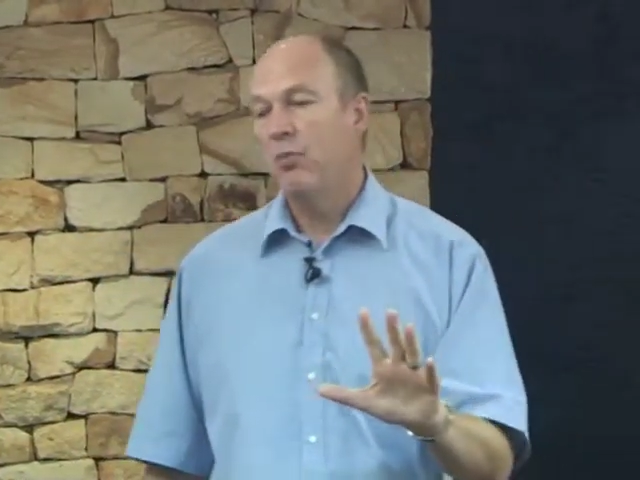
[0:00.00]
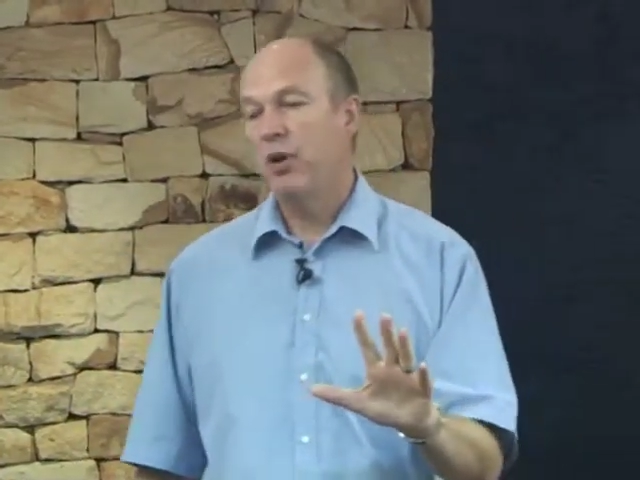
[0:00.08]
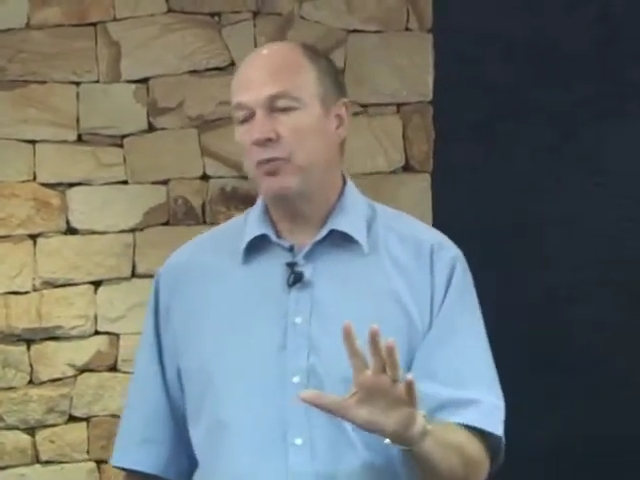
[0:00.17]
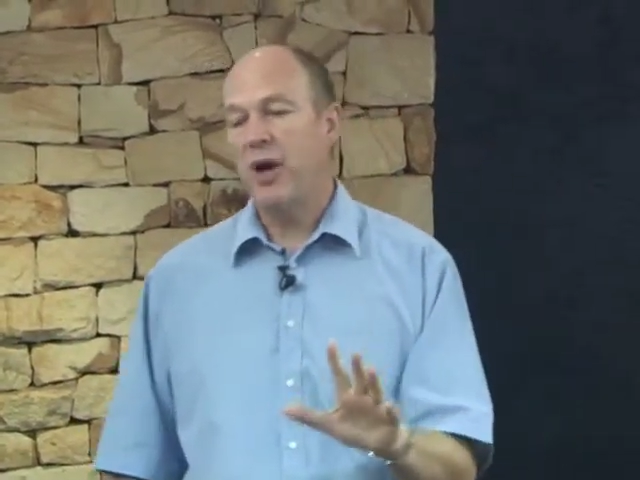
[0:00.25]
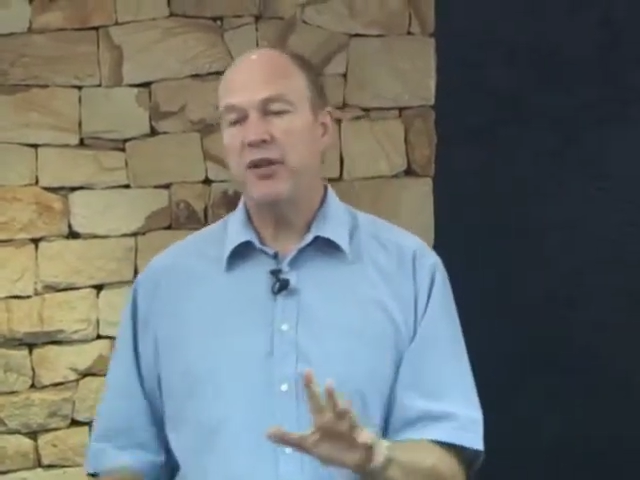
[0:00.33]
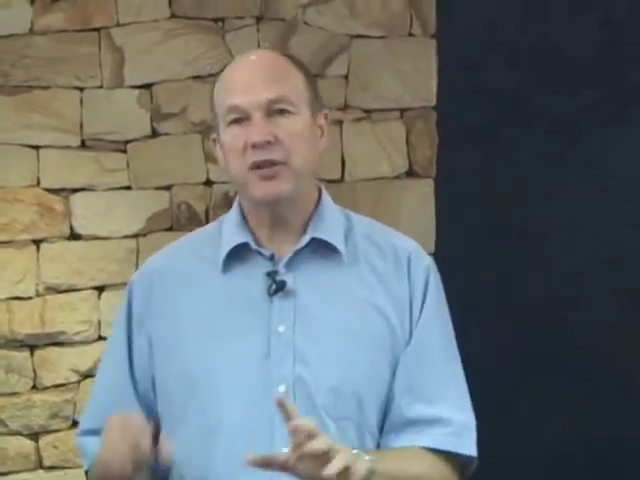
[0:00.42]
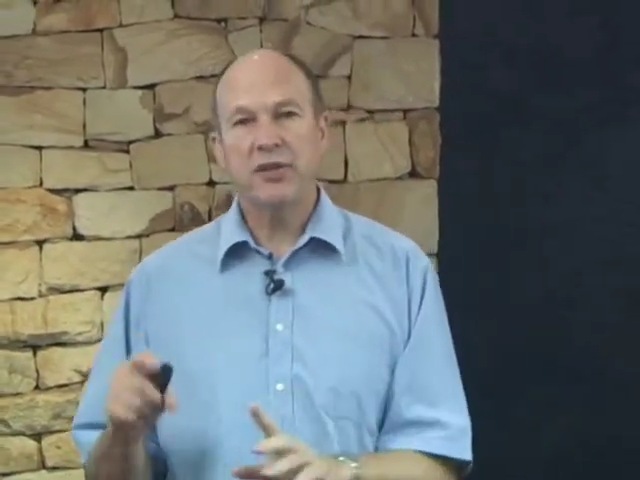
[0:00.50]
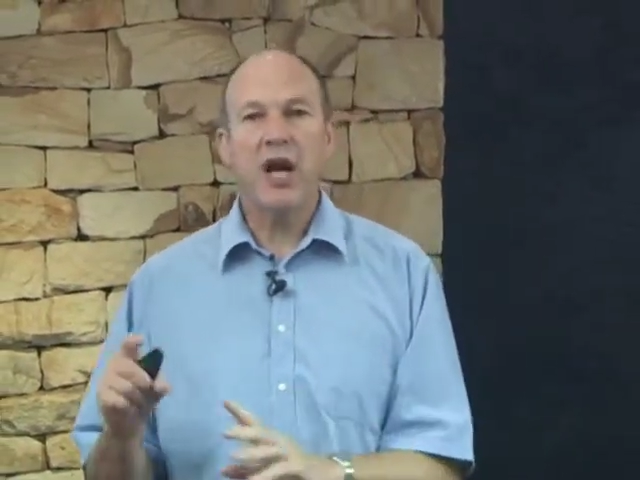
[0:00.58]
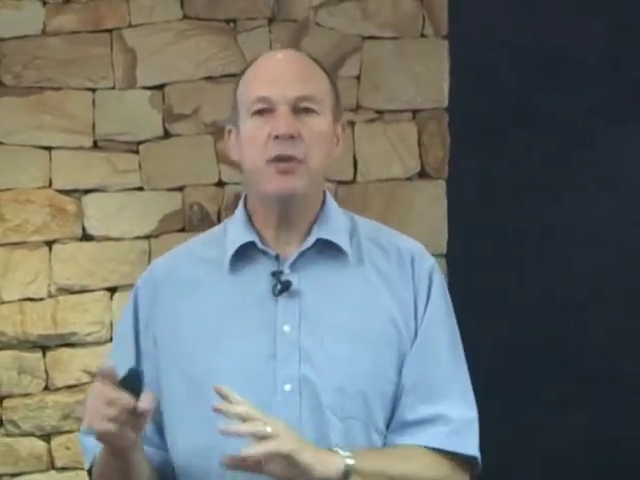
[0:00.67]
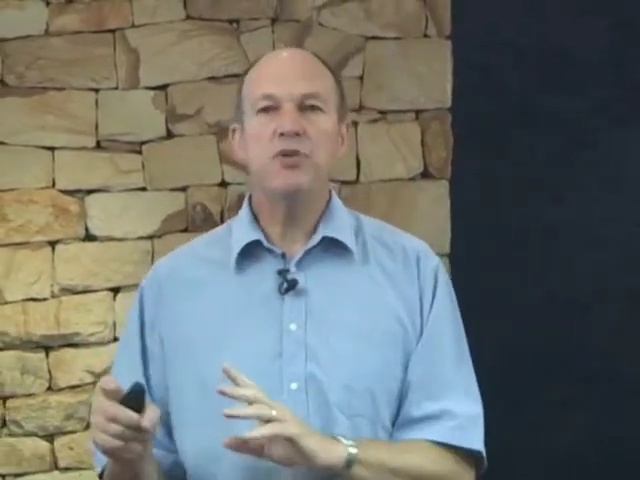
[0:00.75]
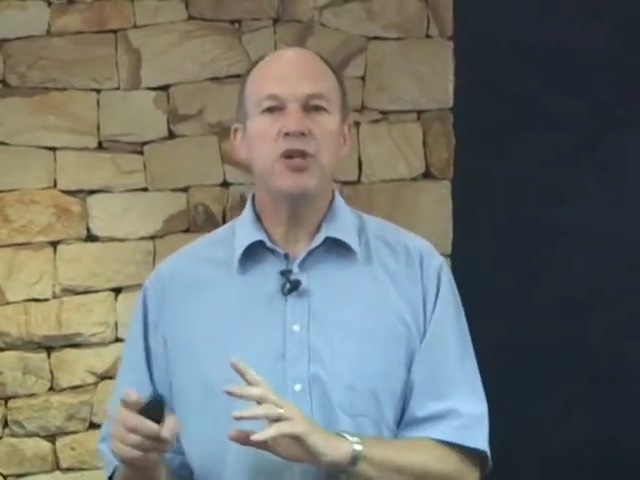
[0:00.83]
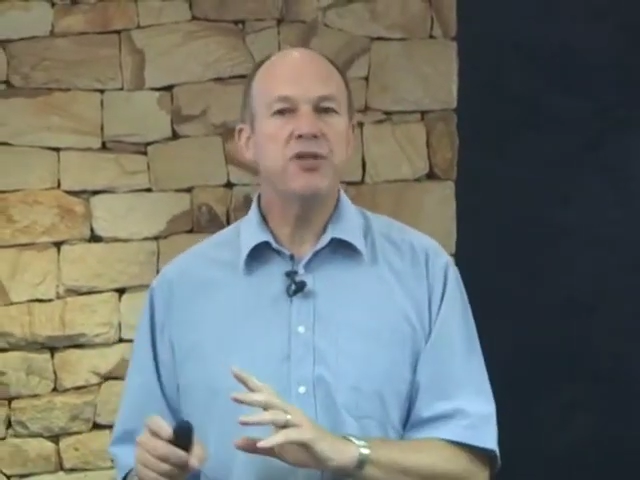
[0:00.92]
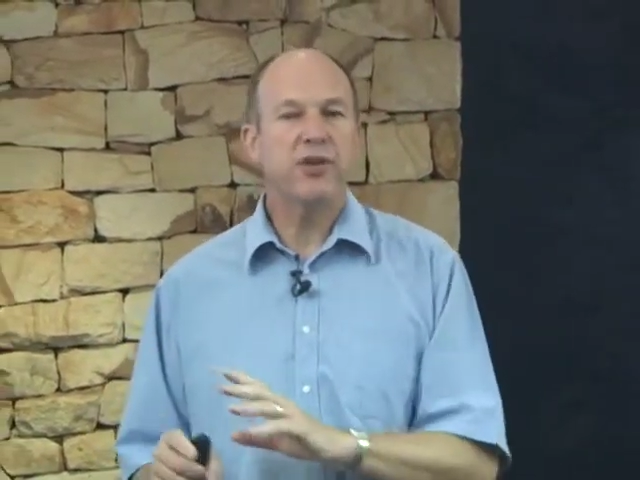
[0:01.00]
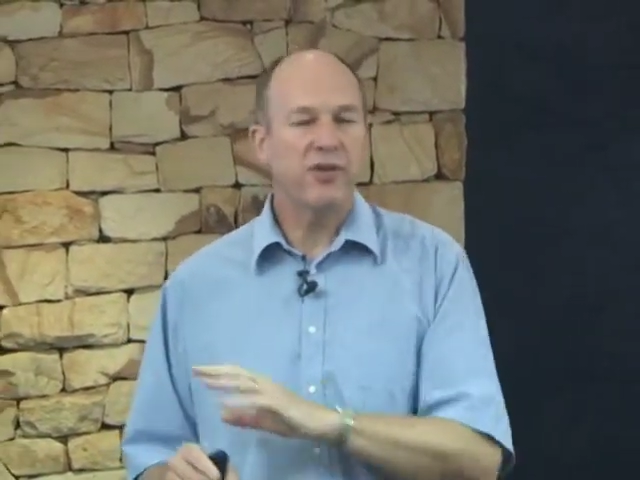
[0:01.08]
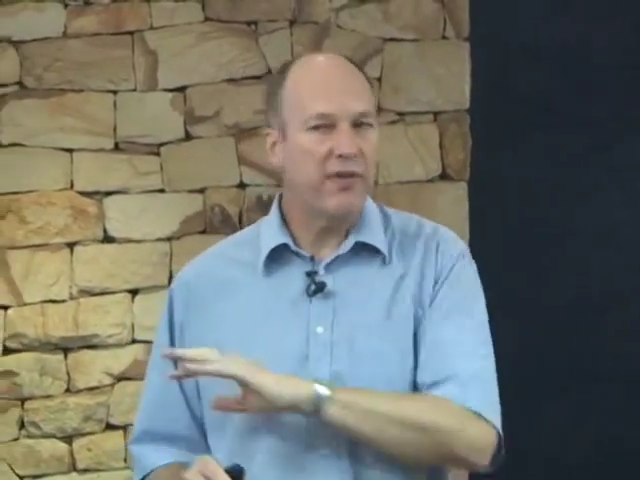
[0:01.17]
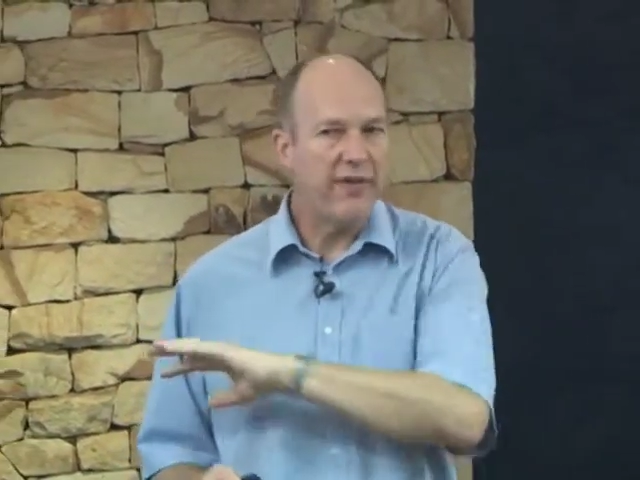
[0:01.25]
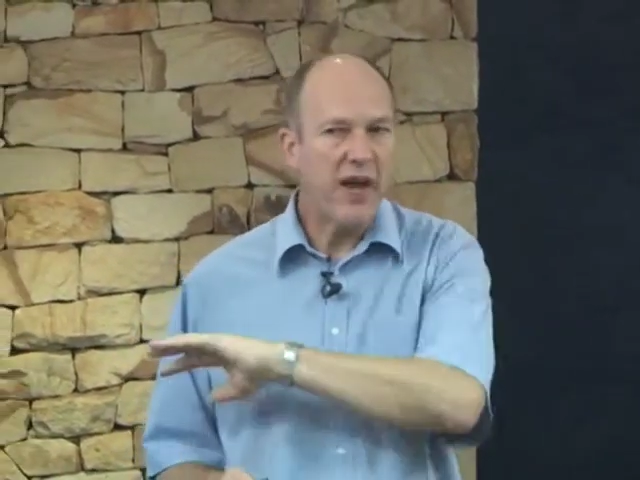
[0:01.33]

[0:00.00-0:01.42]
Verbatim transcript: But by the time Jesus, the